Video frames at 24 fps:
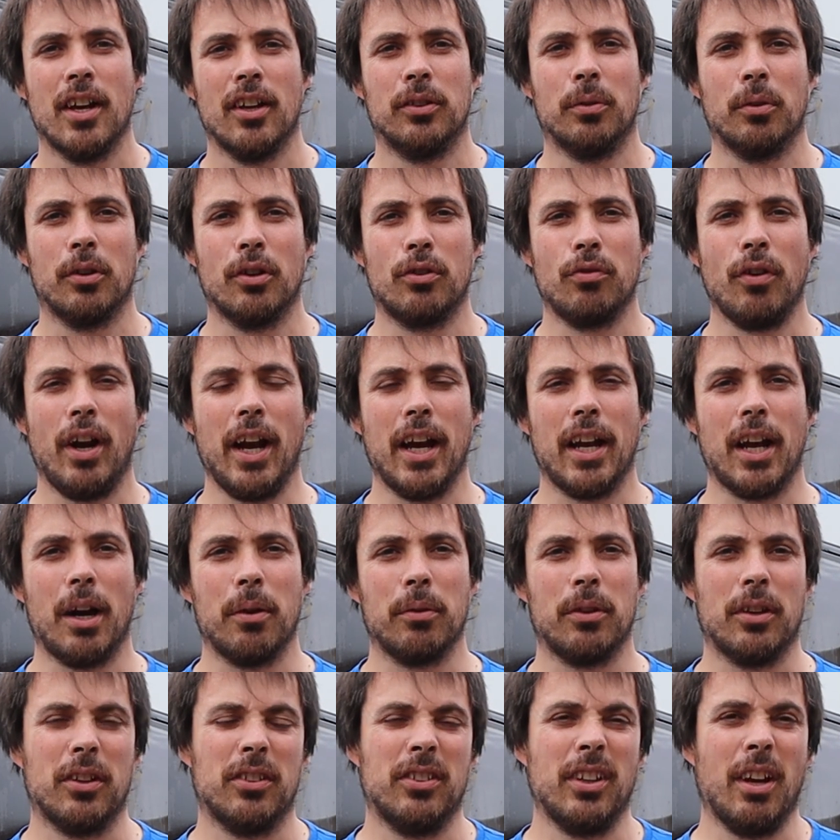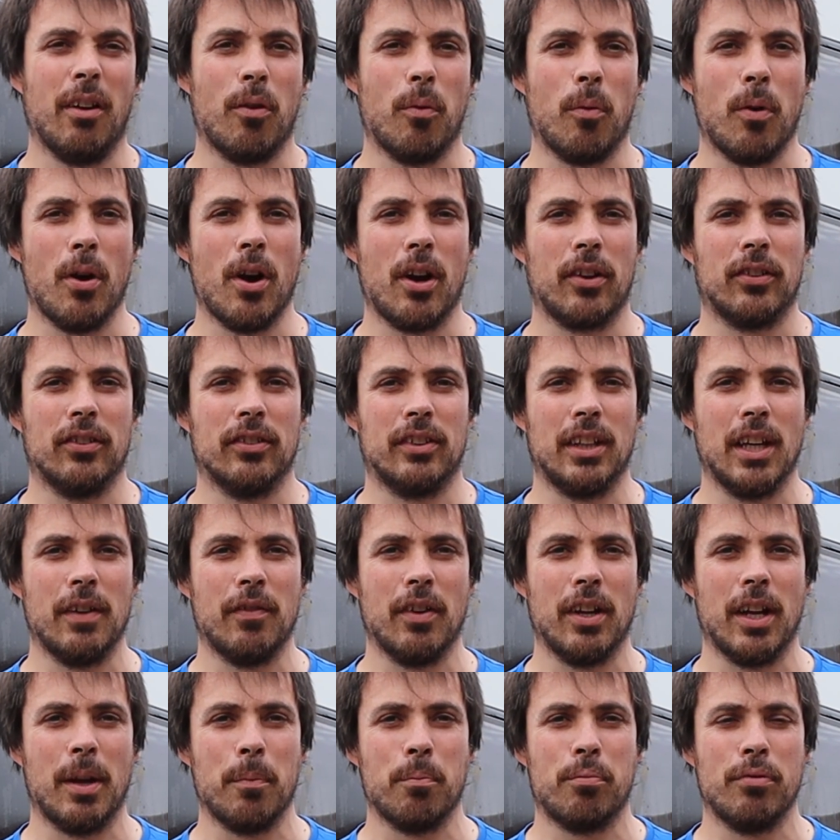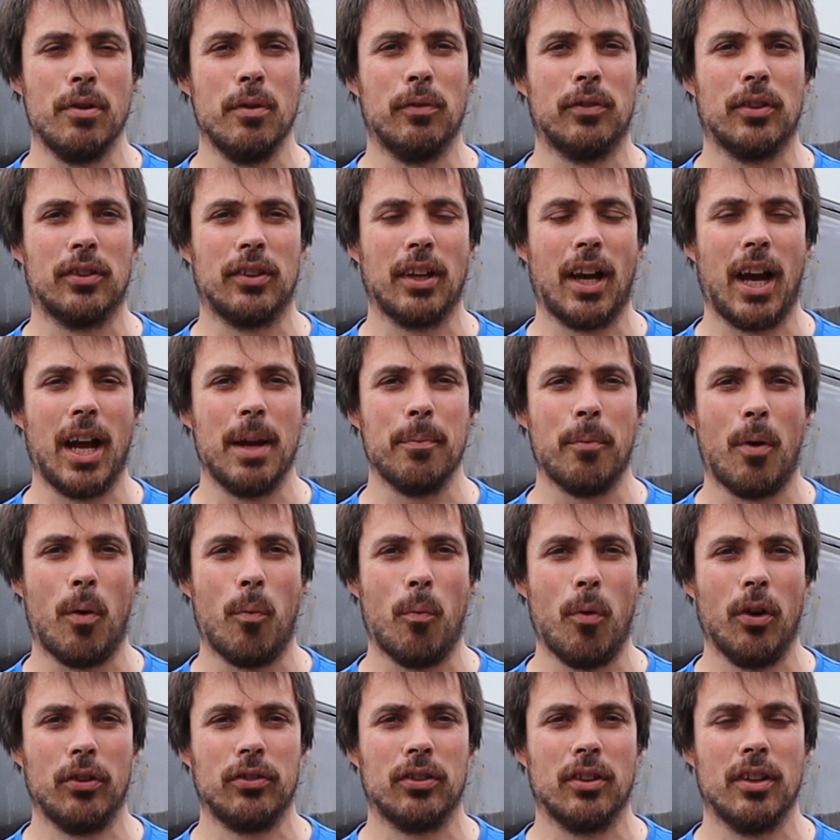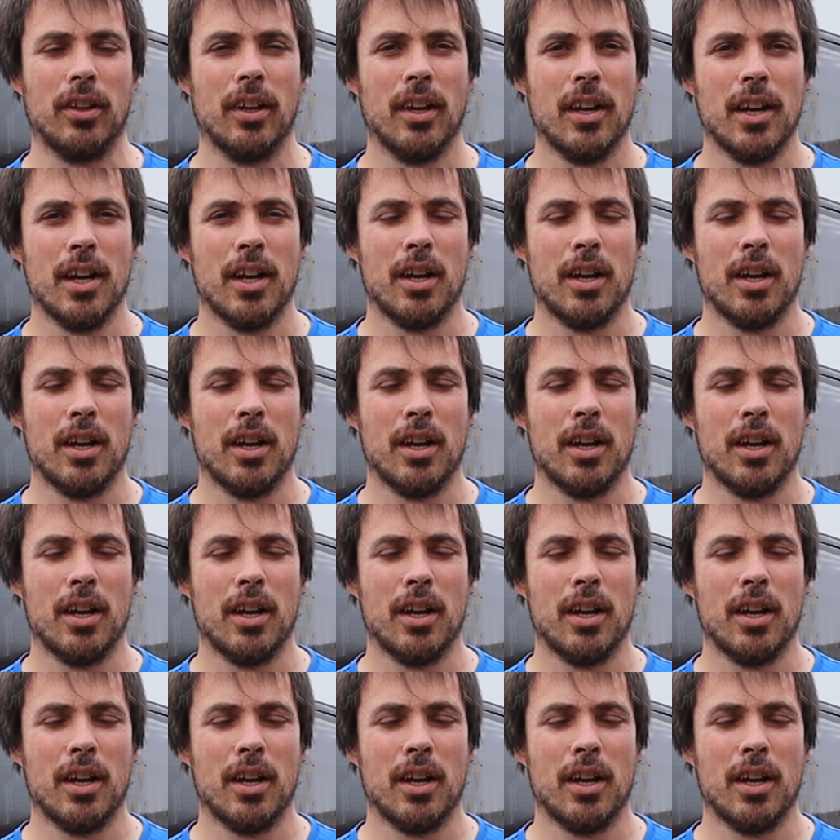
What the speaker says: So we're going to try it out, see how it works, and see if it improves the time on washing